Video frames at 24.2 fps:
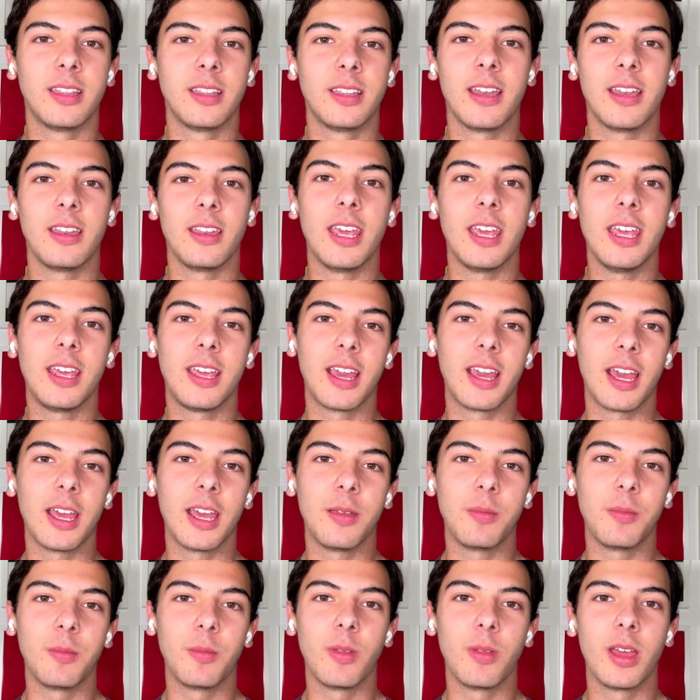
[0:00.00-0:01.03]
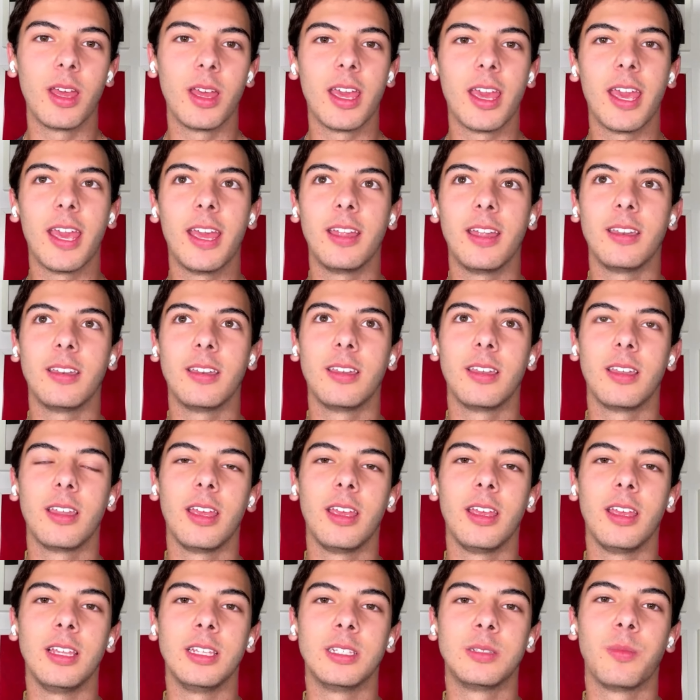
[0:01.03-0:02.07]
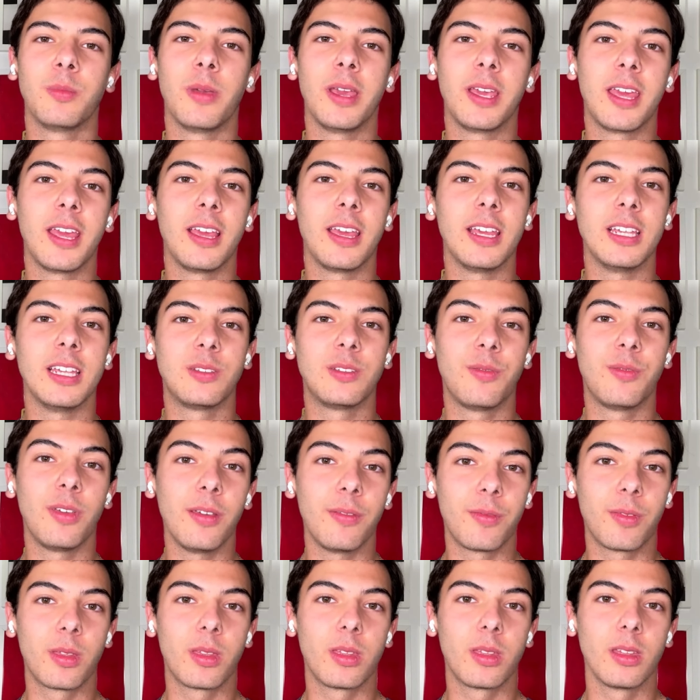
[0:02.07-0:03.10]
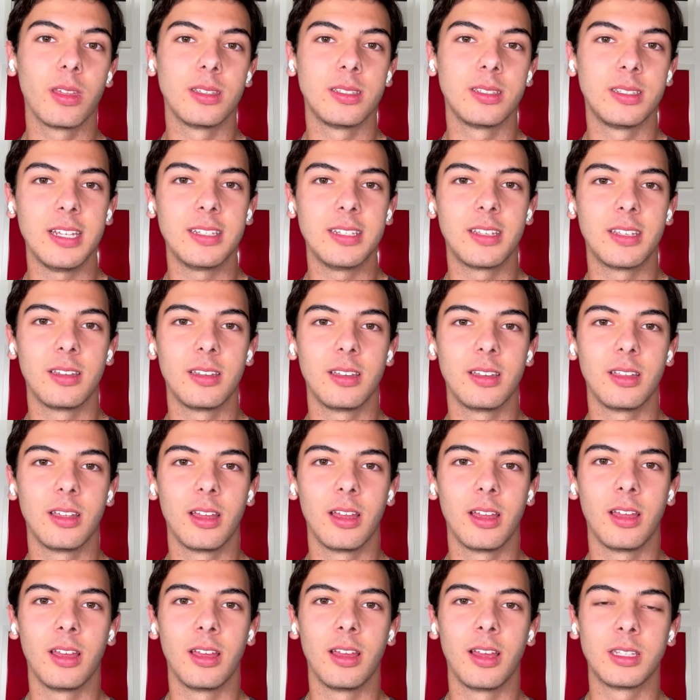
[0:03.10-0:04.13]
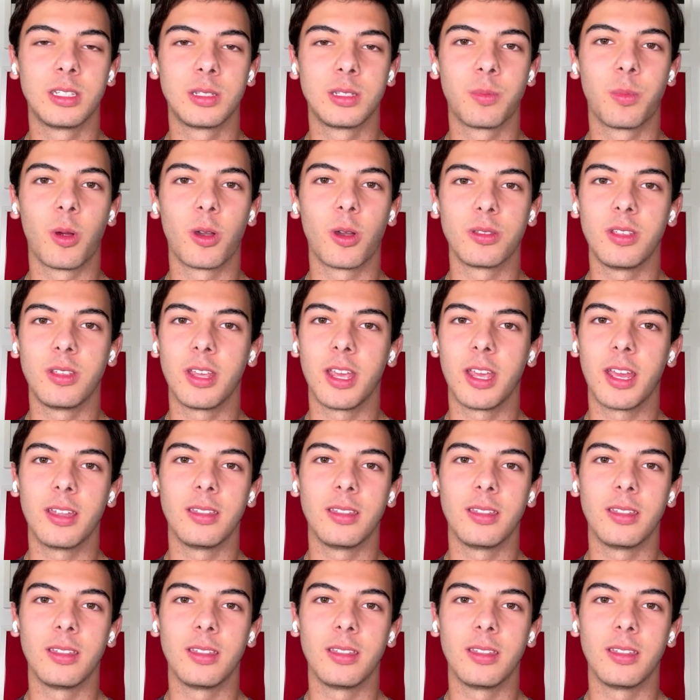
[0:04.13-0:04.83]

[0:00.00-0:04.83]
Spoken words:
Then he came and is making his fifth season at Sporting,